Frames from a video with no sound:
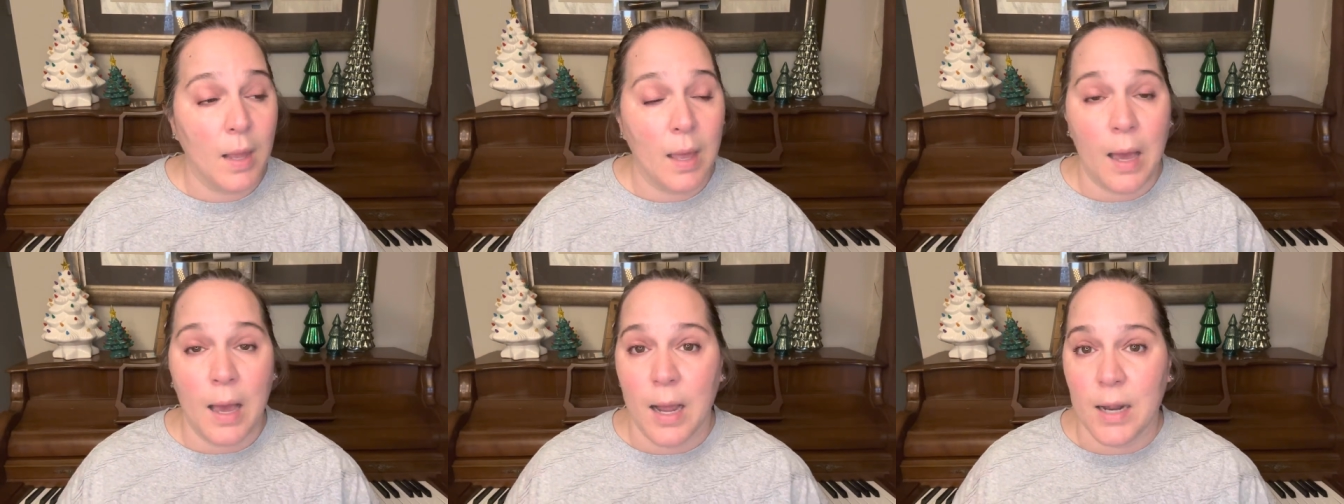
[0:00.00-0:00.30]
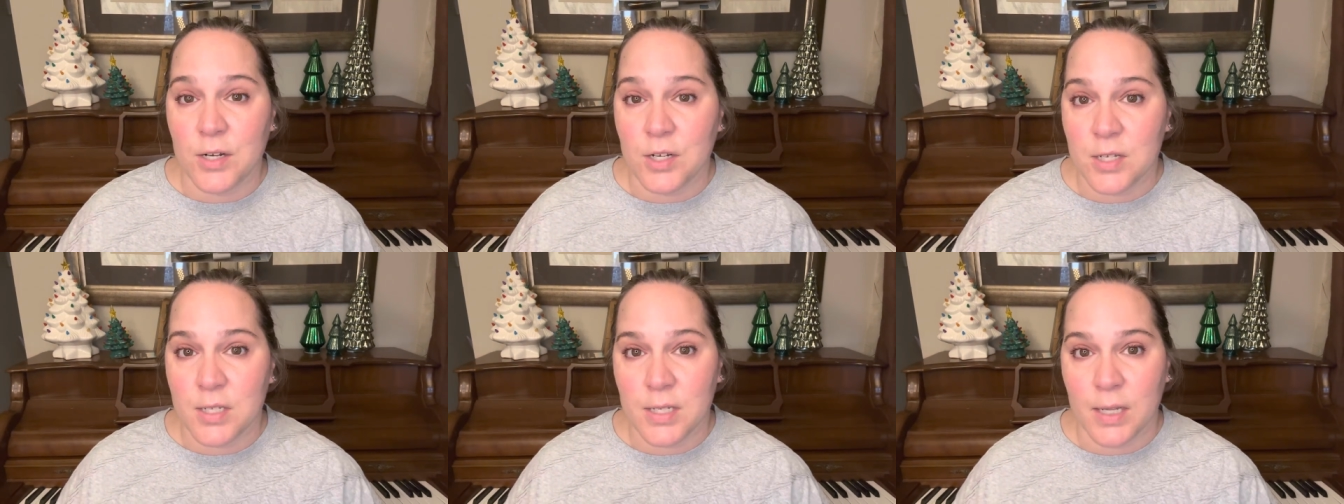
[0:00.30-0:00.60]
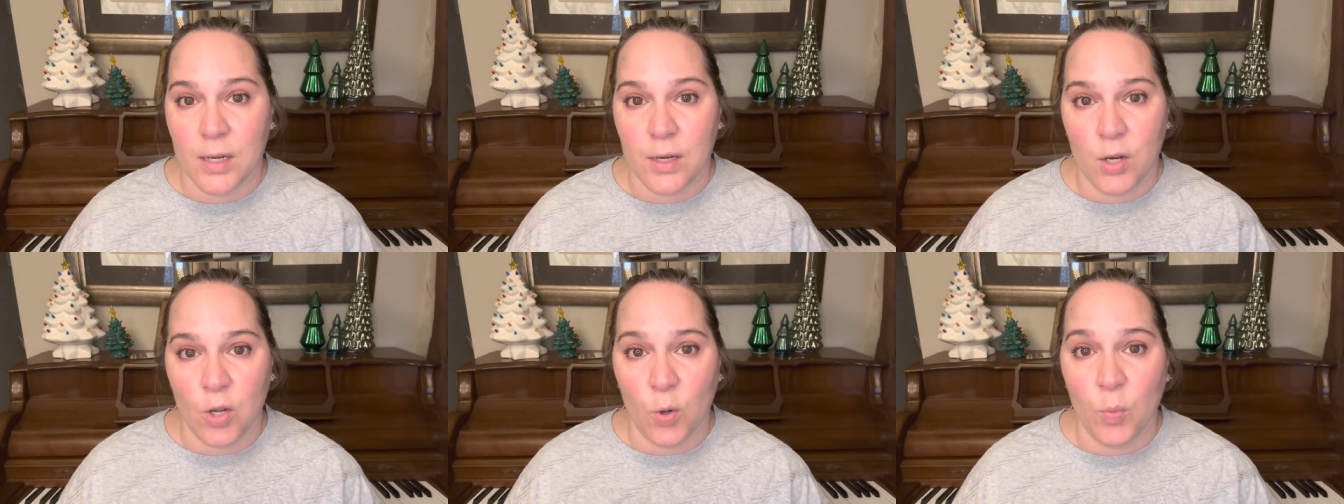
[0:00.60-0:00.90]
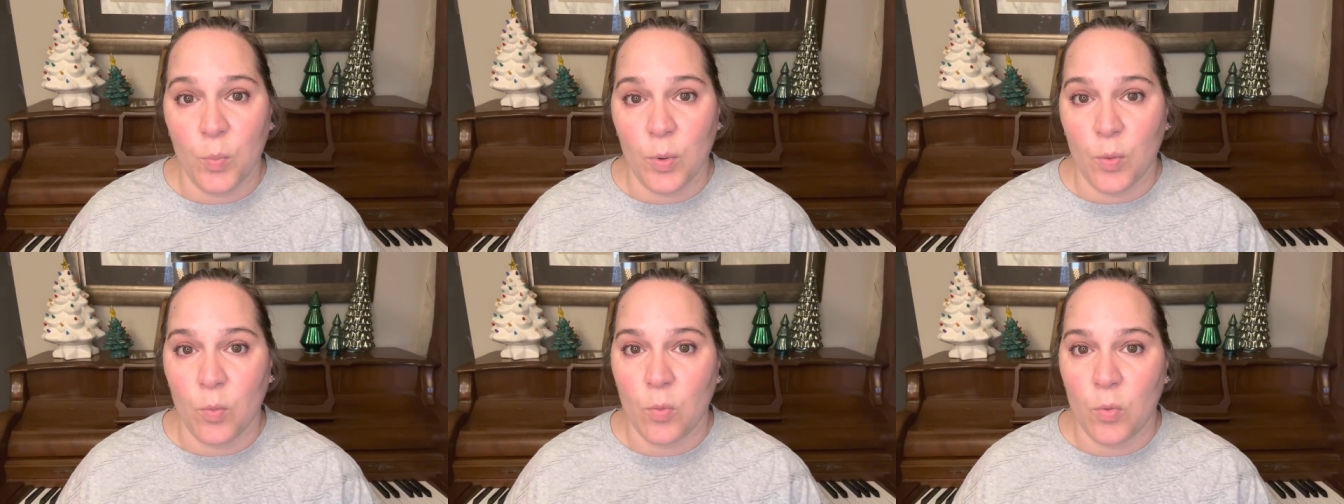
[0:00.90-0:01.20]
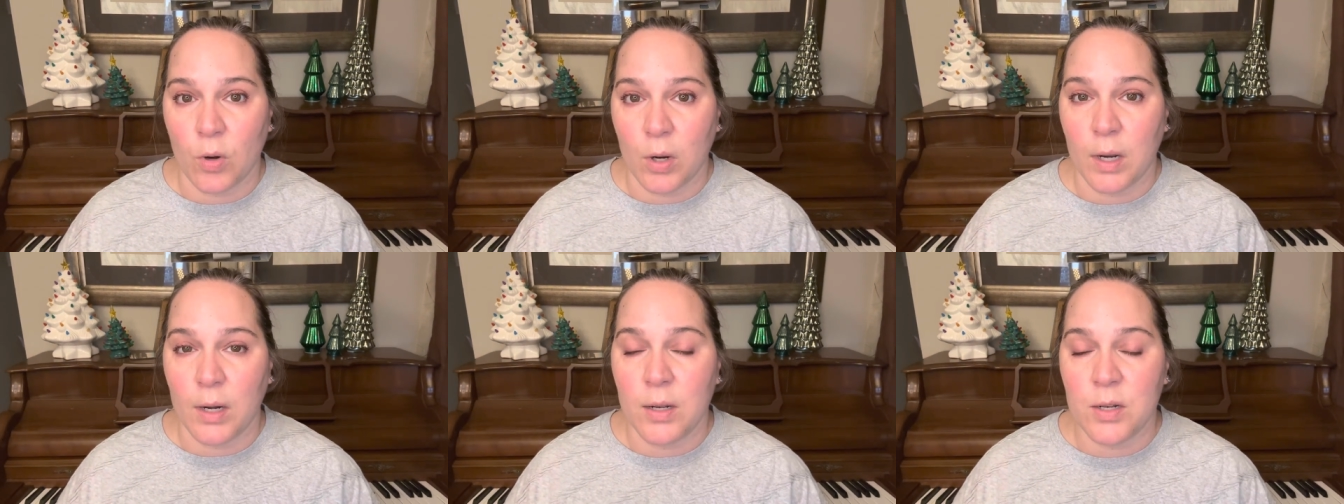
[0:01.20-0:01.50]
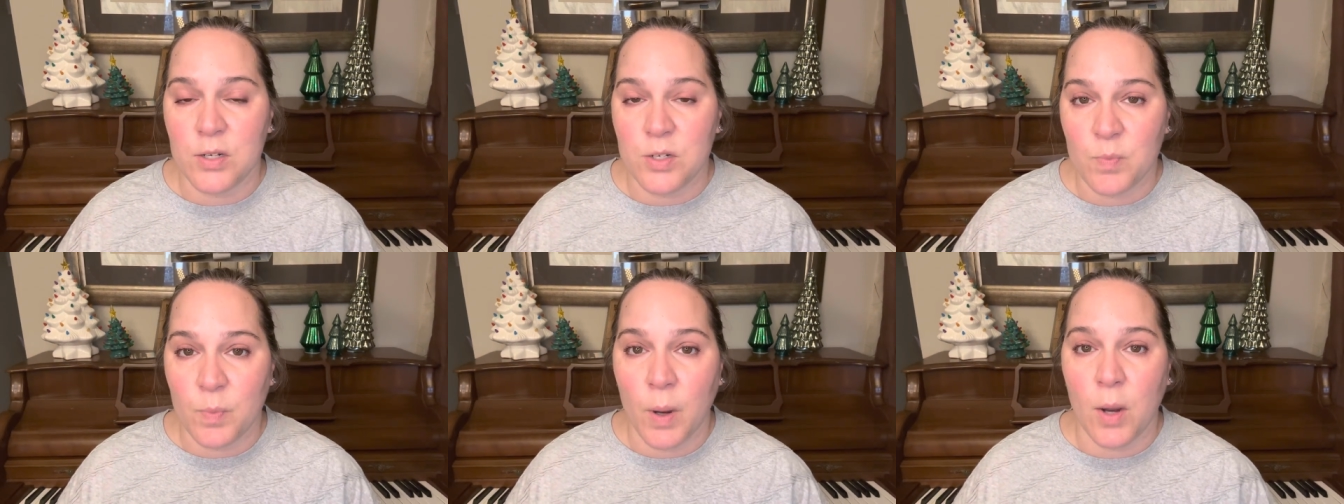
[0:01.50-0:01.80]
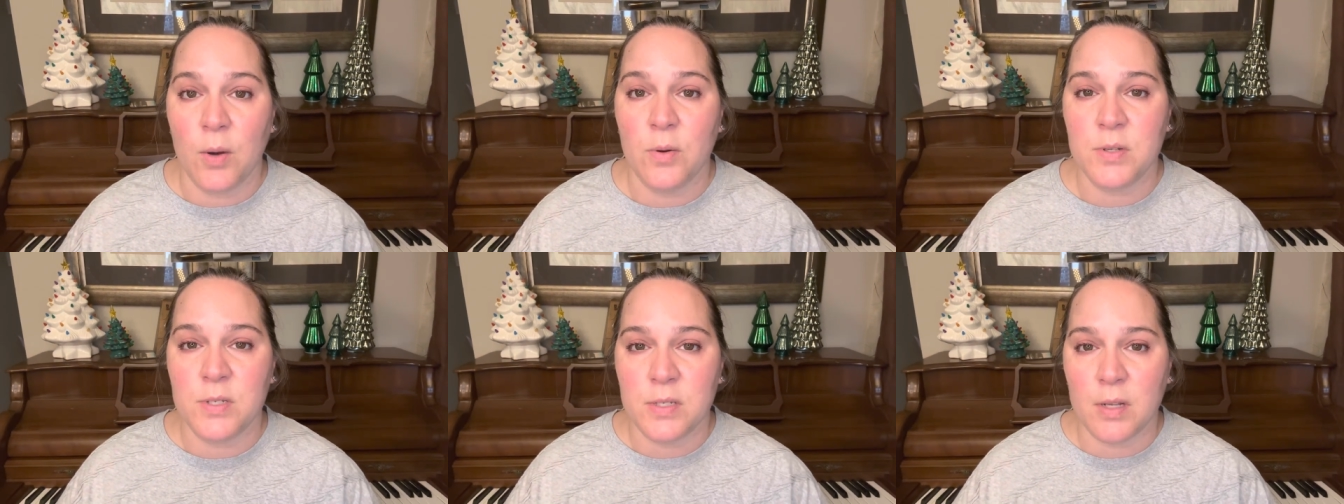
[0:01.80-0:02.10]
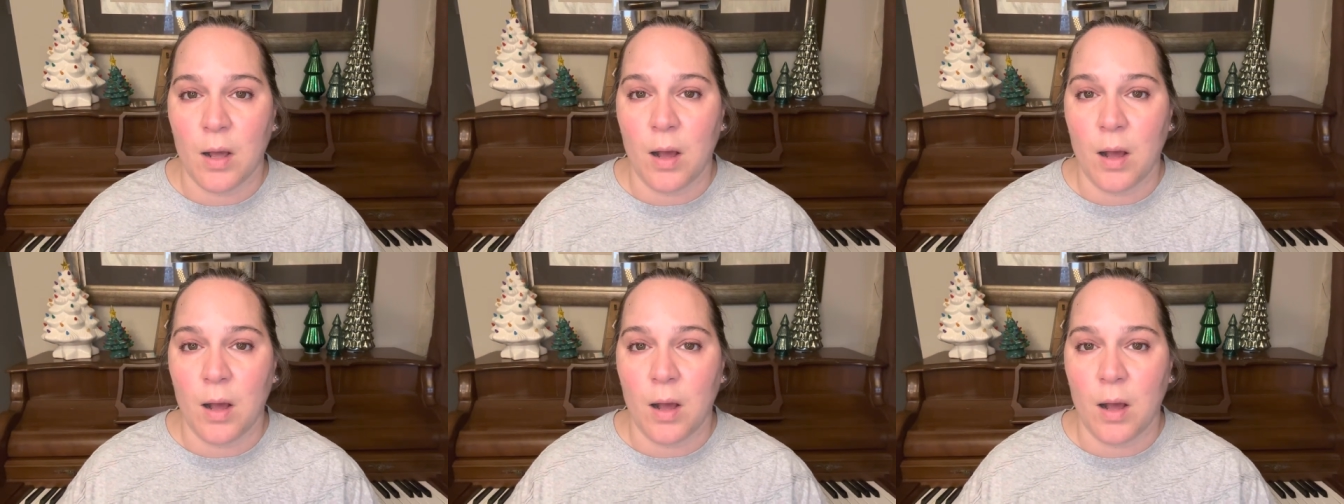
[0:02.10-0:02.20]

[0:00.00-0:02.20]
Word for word: I just said, nope, we're going to post